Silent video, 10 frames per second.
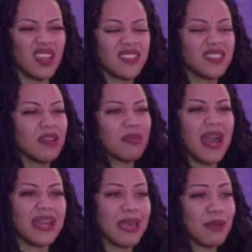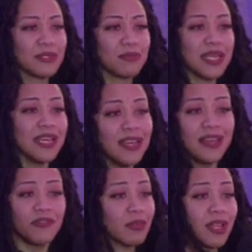And some guy came up to me
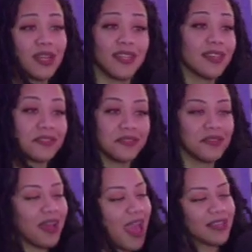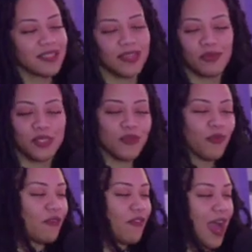from London. Accent was
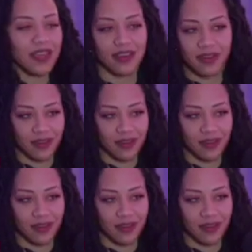fire.